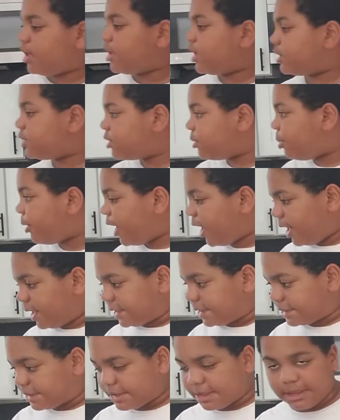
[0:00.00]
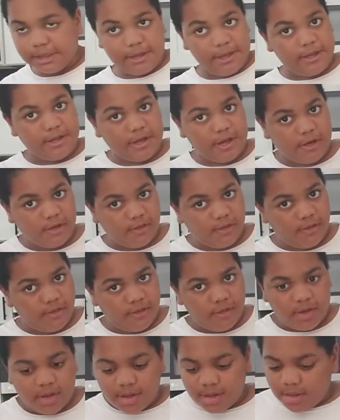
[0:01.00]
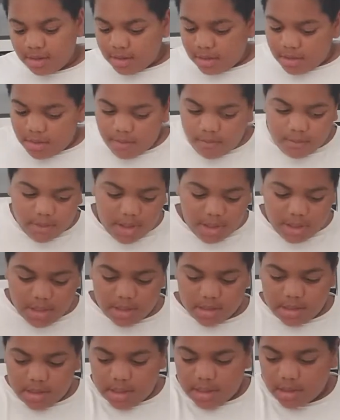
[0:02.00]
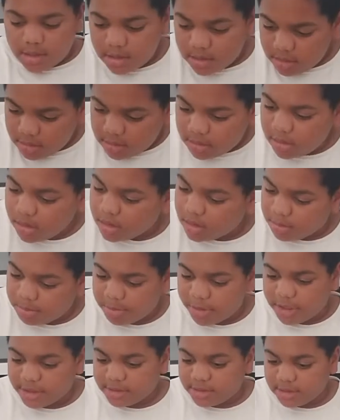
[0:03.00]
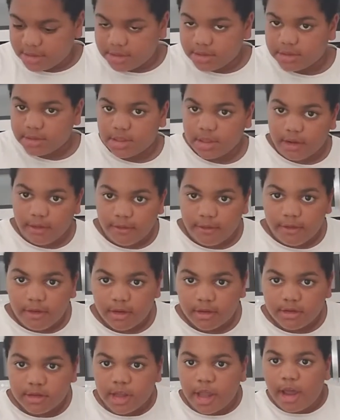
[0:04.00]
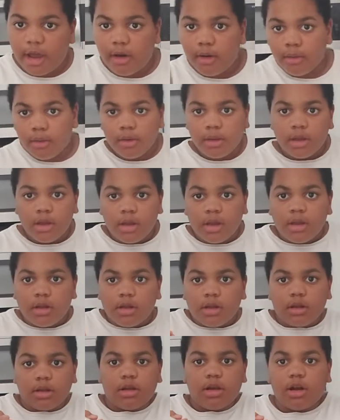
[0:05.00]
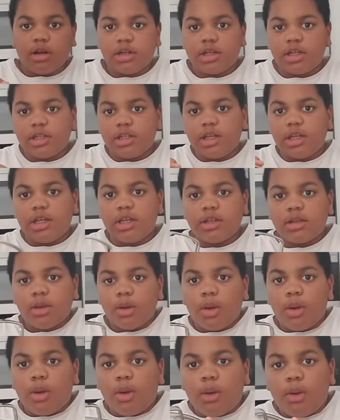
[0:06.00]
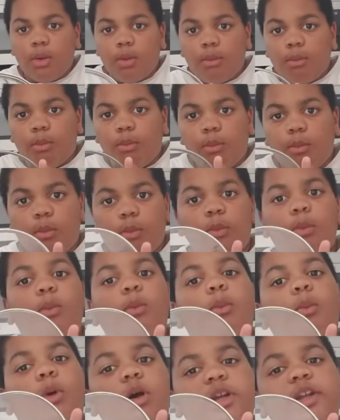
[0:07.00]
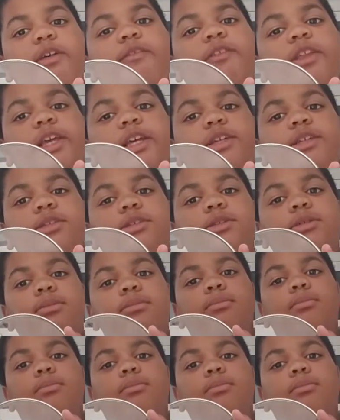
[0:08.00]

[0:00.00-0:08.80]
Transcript: that your paint is clean off, we could get to the basic stuff. Now, you're gonna need one of these.